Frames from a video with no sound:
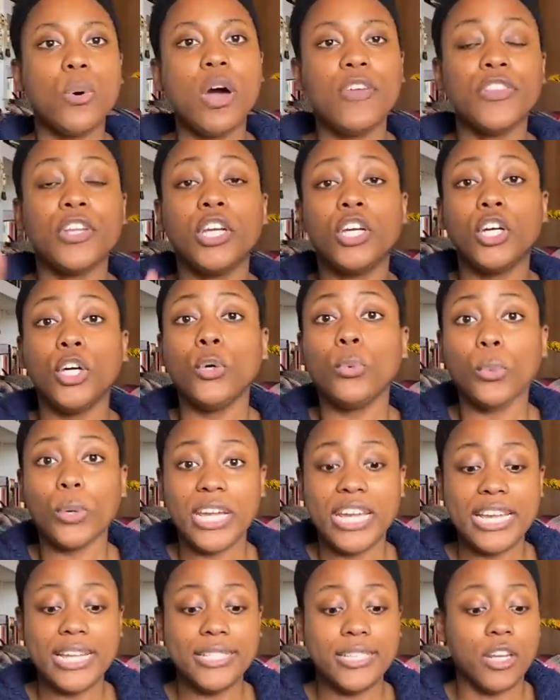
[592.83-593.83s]
on the
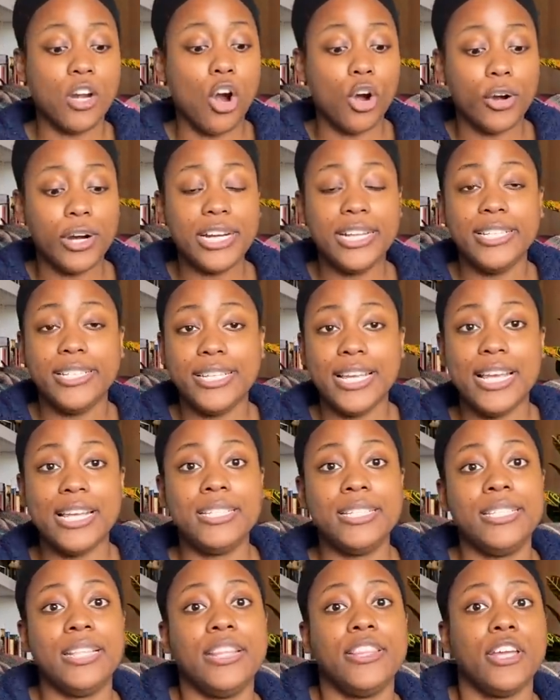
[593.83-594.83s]
Goodreads, it already
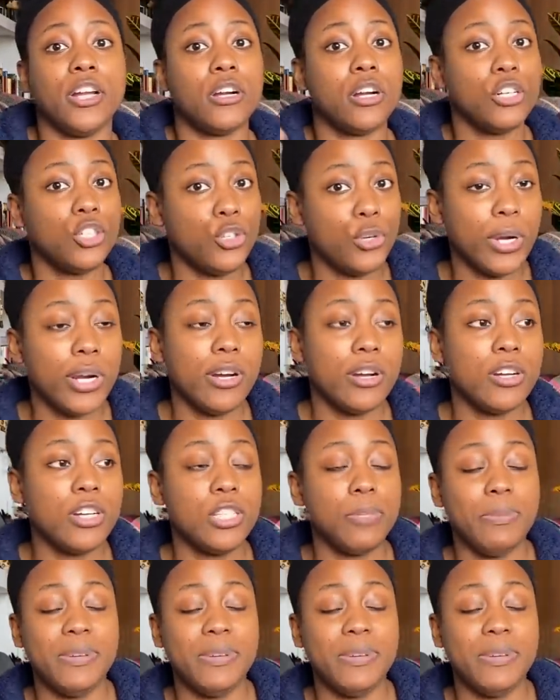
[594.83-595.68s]
says that there are triggers,